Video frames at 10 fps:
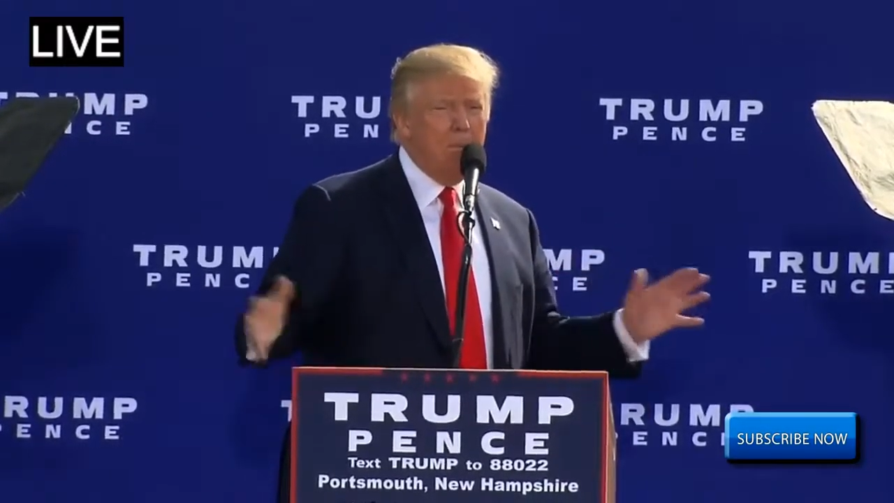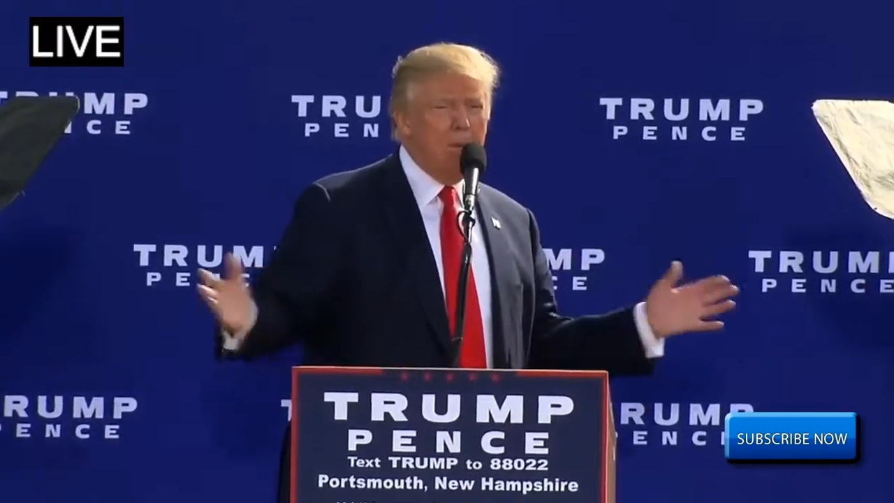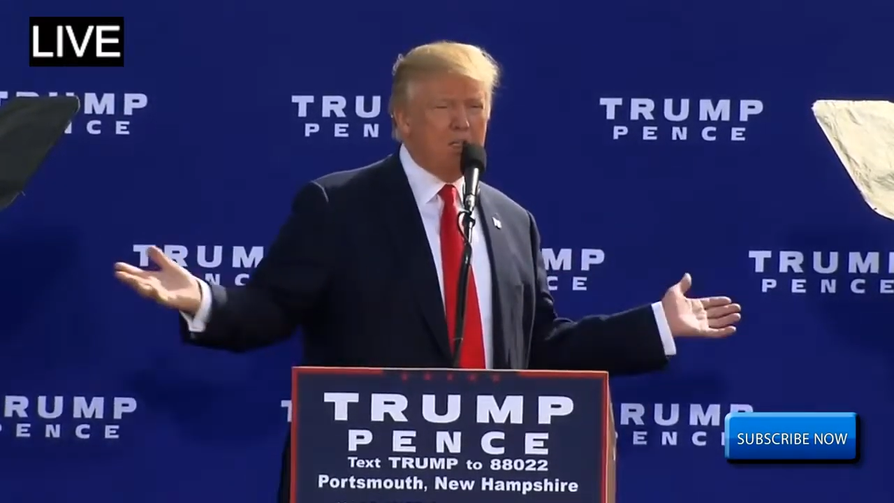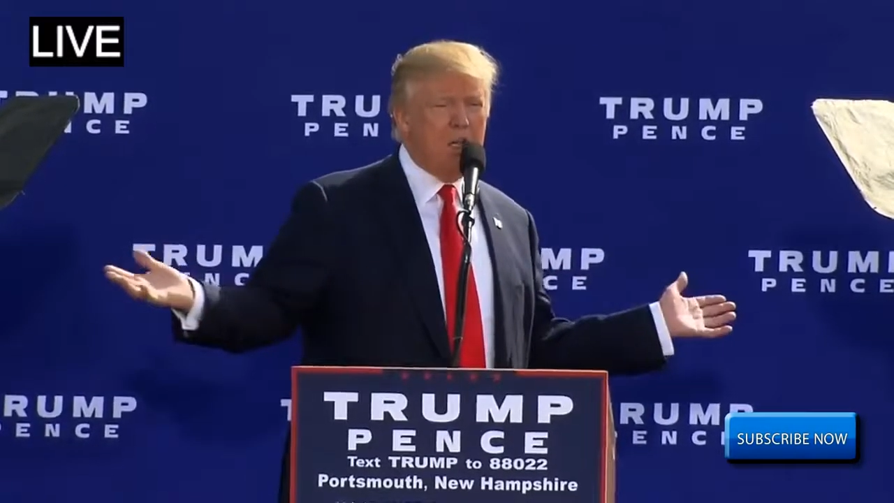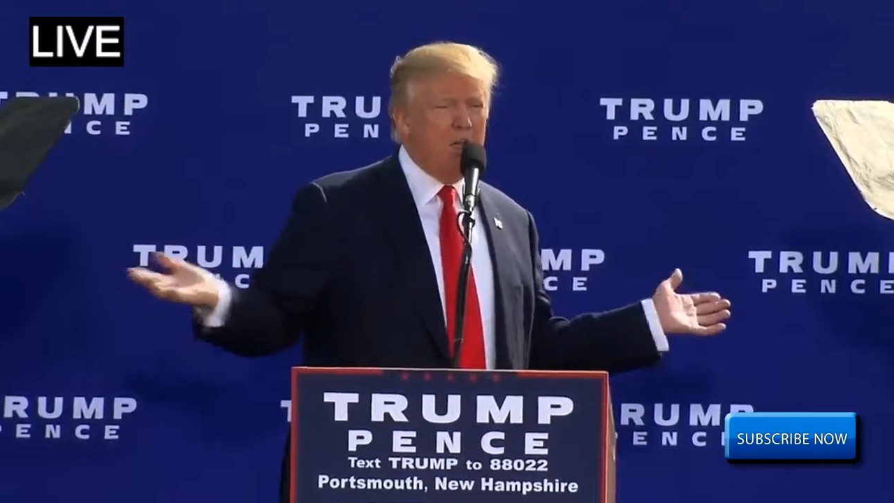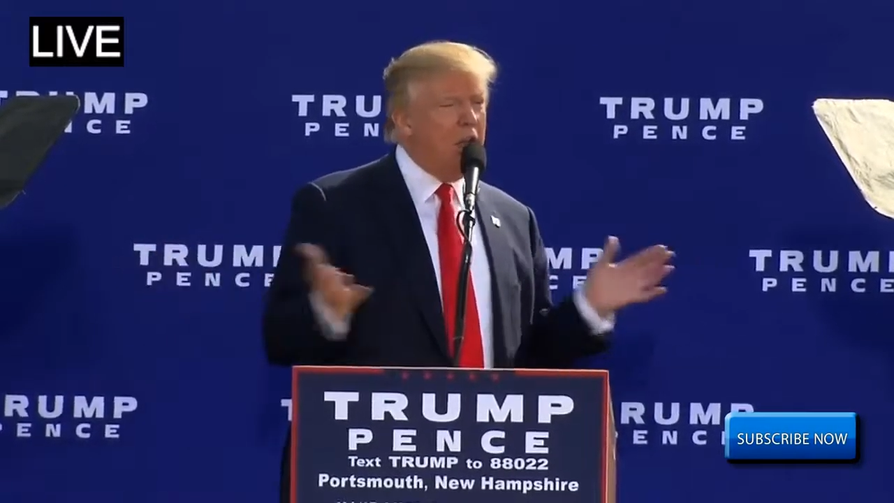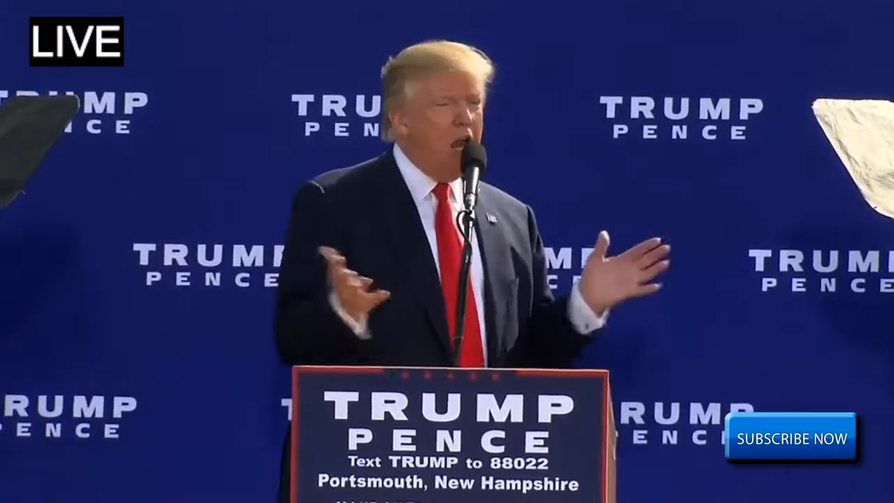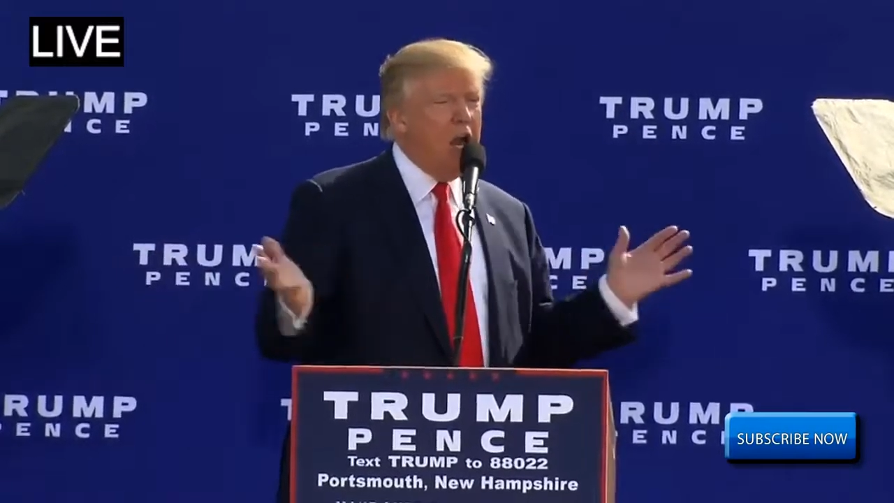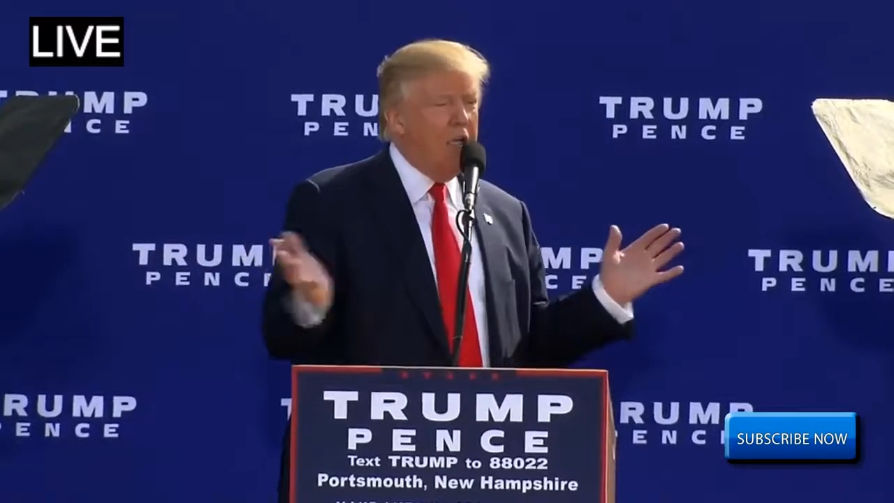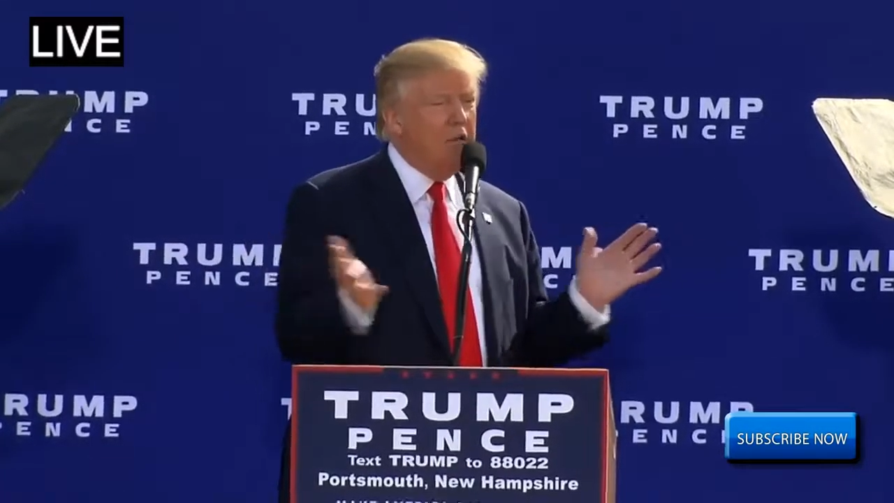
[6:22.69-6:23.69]
missing. They're
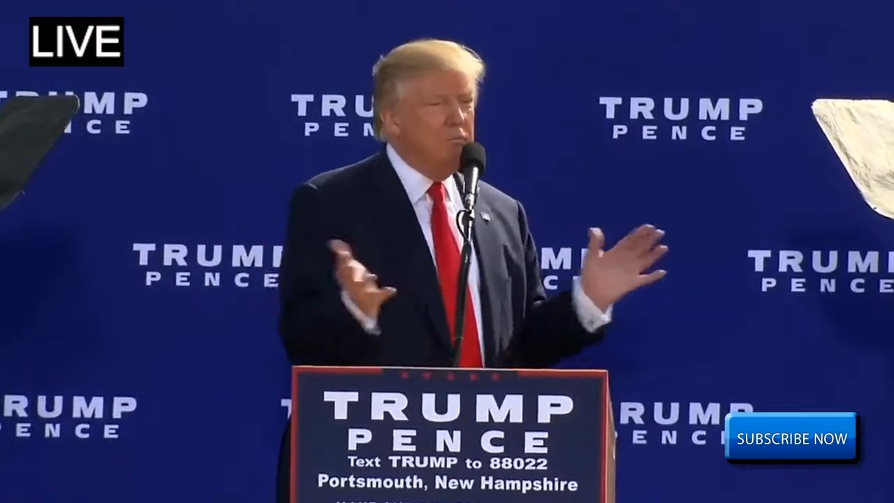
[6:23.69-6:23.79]
gone.